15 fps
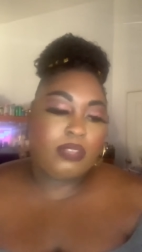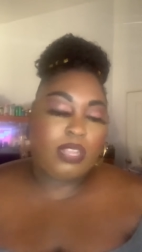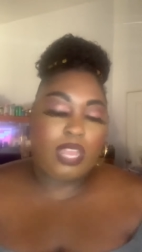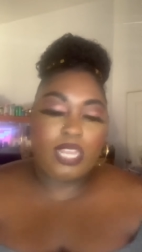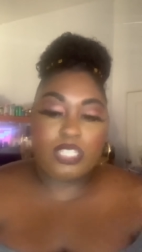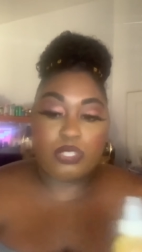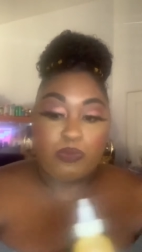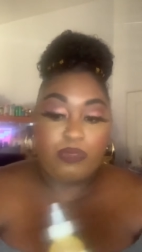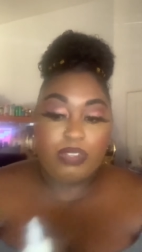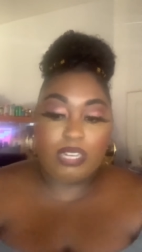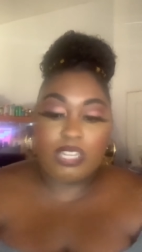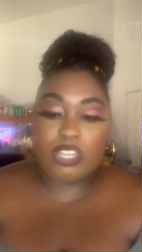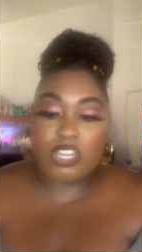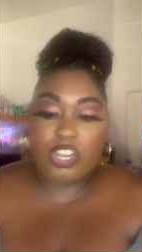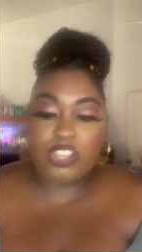It's really
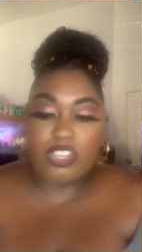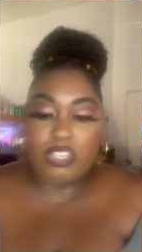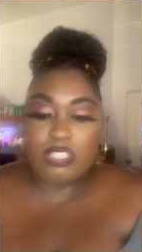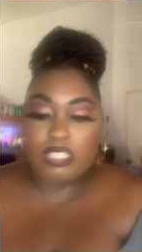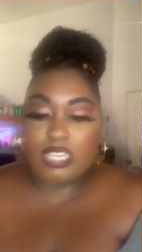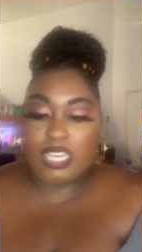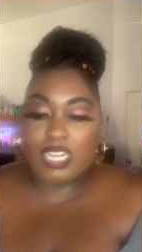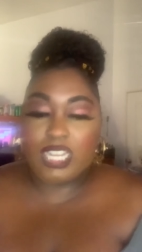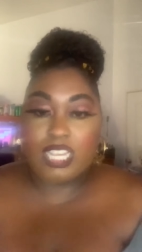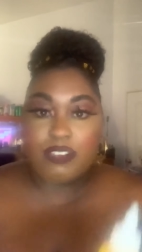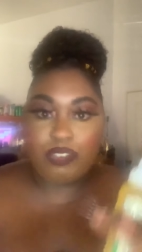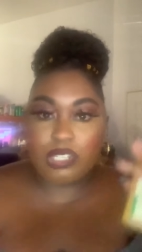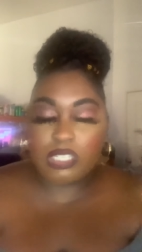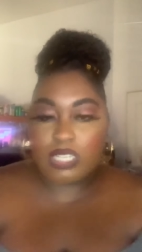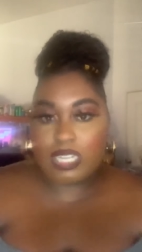good on your skin and
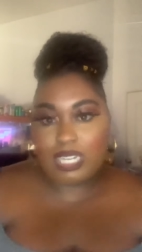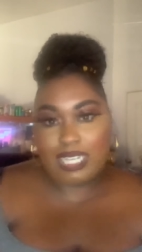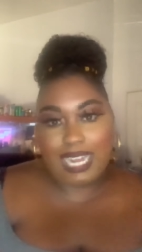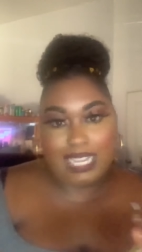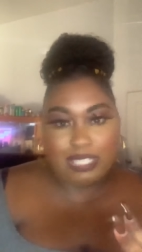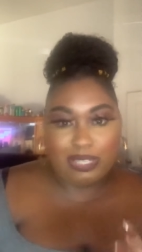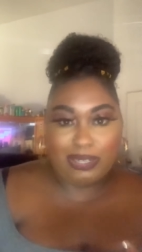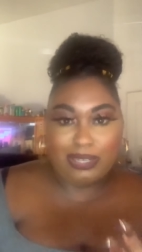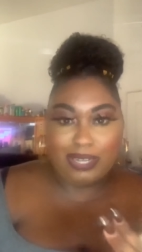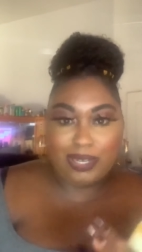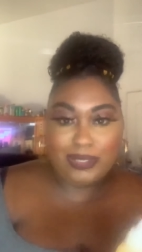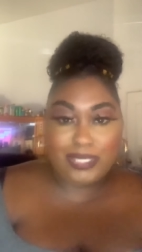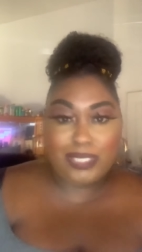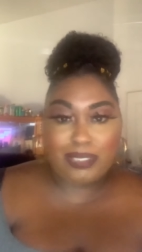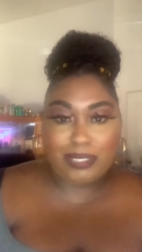gives your skin a nice glow
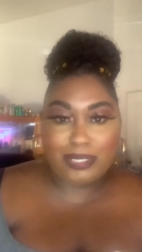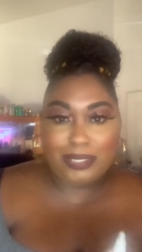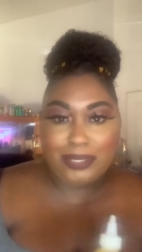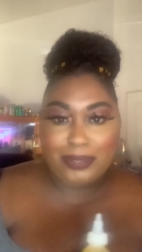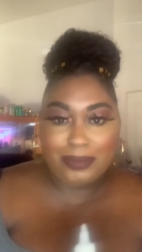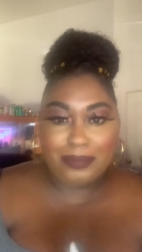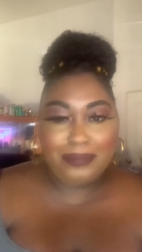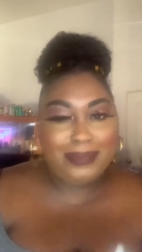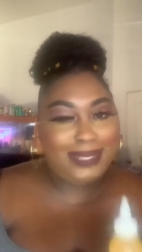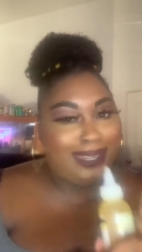too.